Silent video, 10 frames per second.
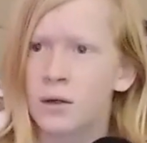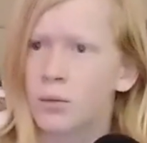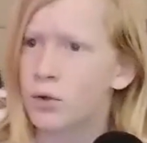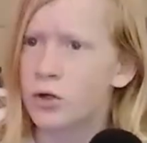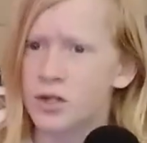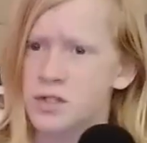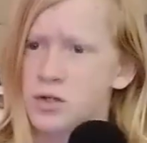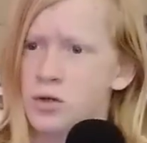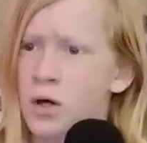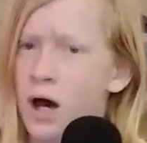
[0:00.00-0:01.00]
would cost
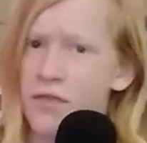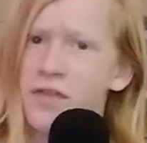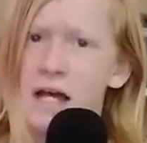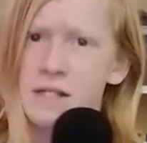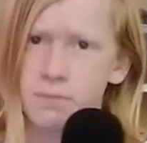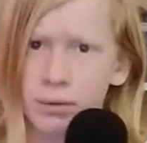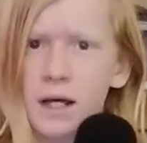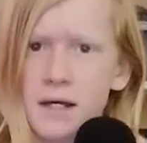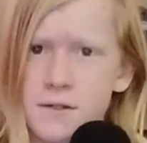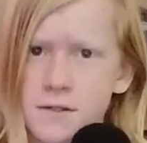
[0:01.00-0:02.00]
you $1,000
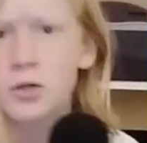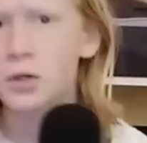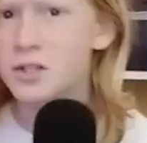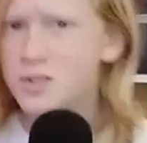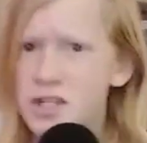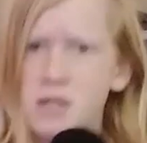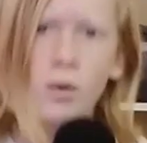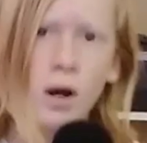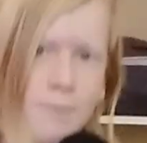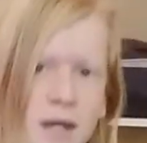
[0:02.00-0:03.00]
plus. You can see
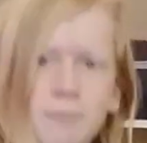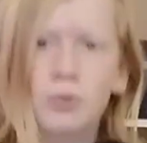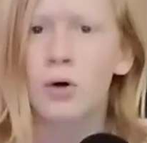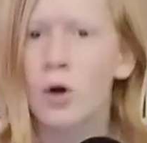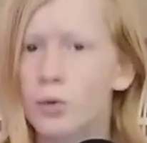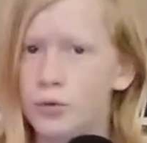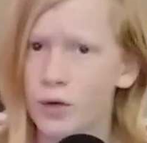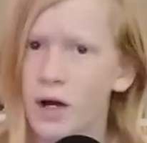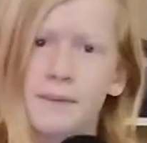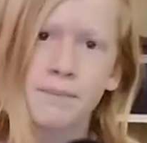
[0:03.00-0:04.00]
why people would
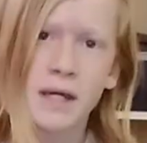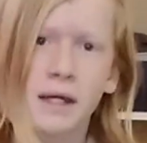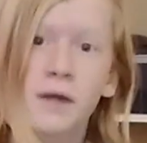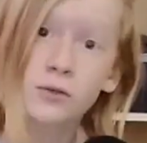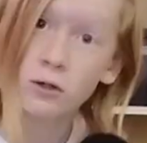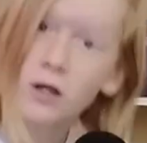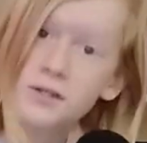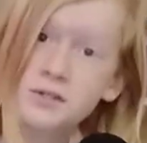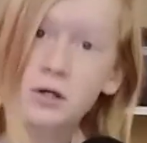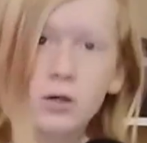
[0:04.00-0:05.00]
rather pick the
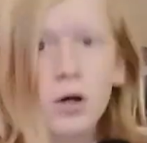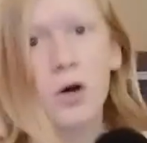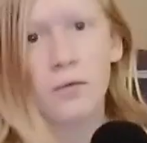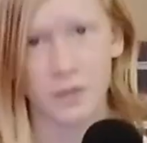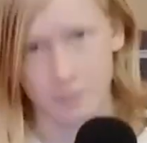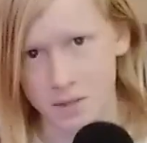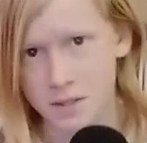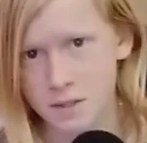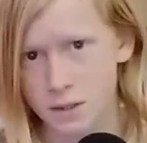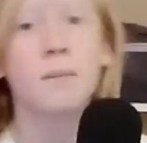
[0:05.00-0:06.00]
console over the
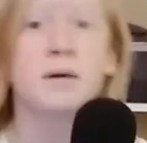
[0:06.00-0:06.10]
PC.